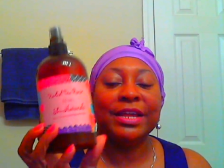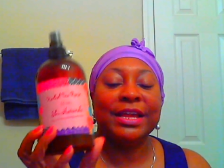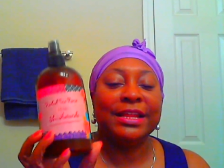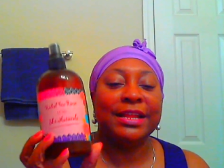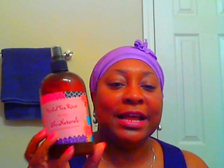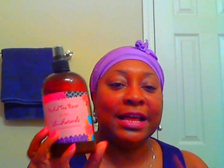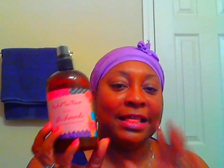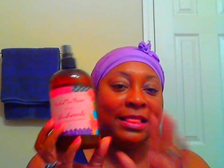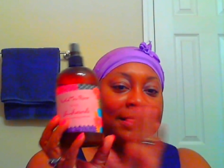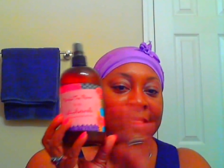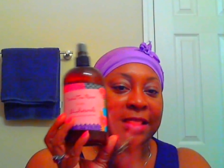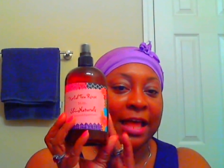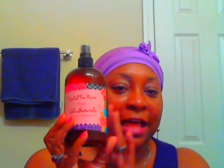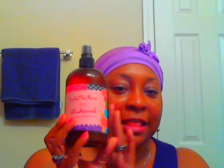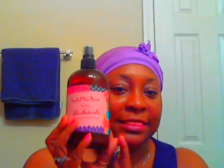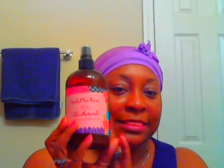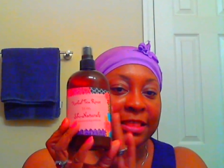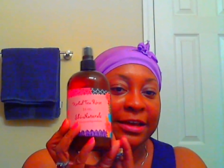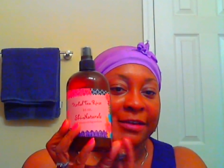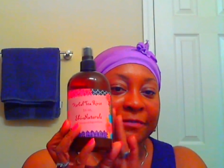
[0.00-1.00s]
And I
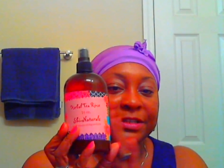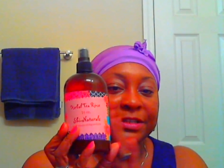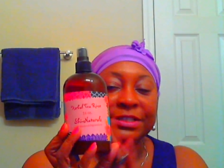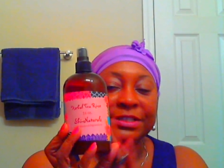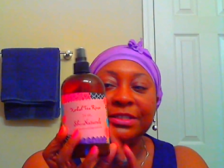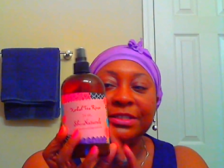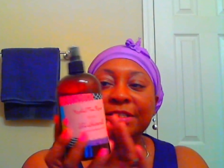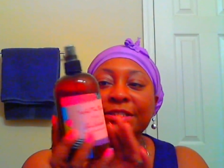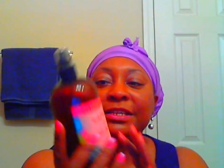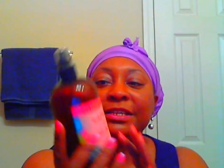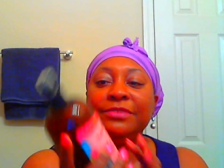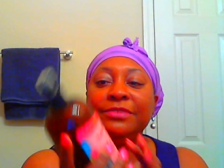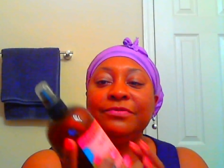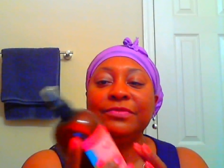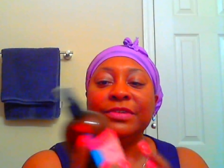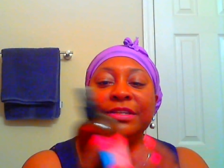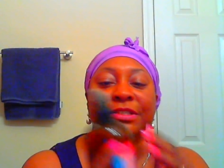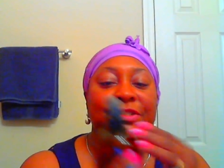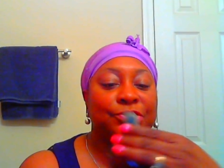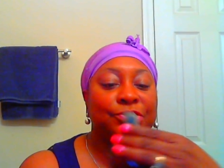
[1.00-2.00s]
love this tea
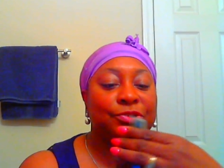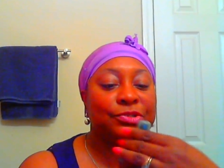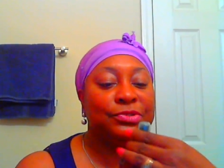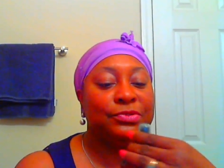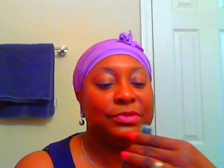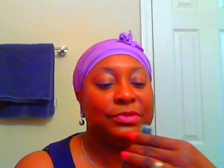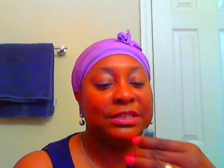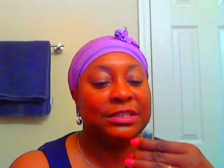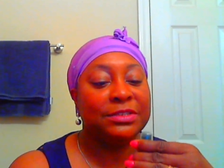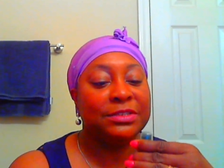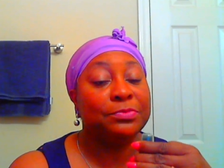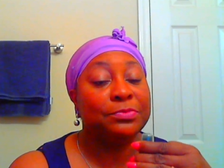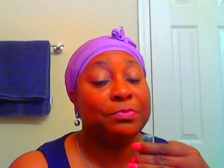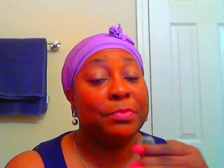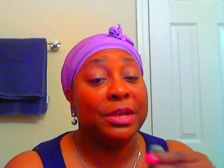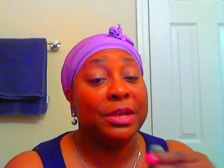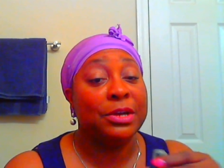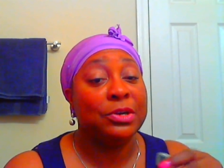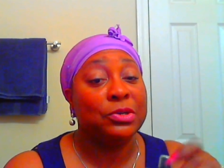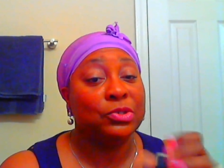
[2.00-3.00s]
rinse too. It
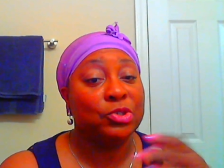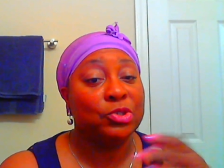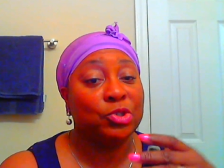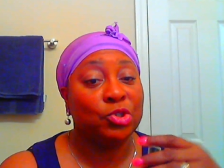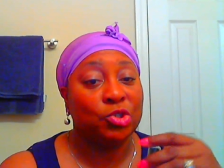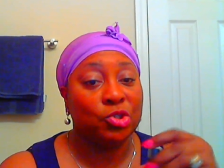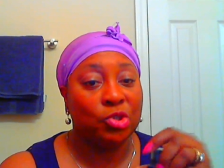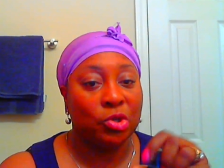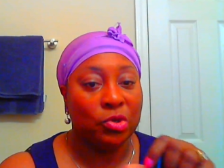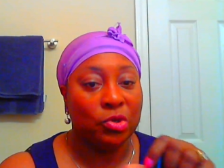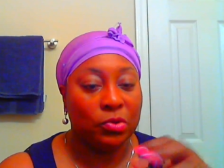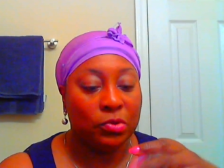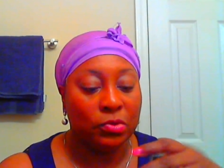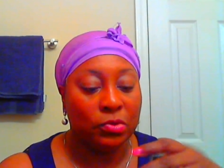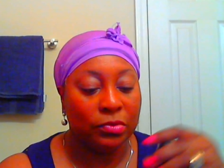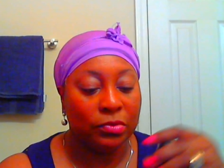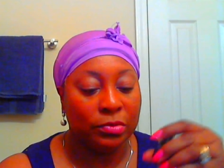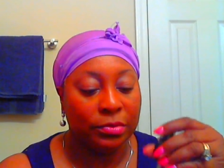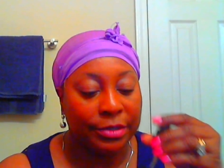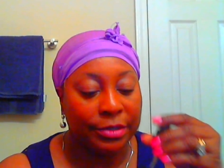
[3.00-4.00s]
smells so
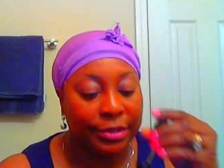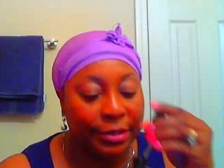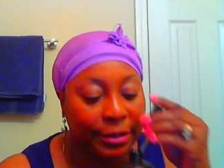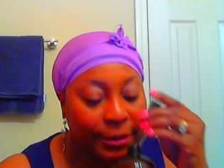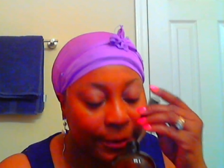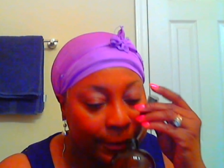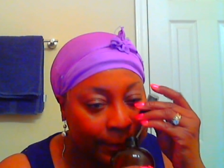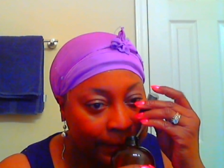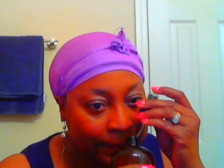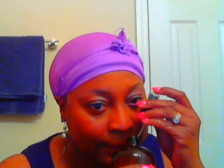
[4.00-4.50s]
good.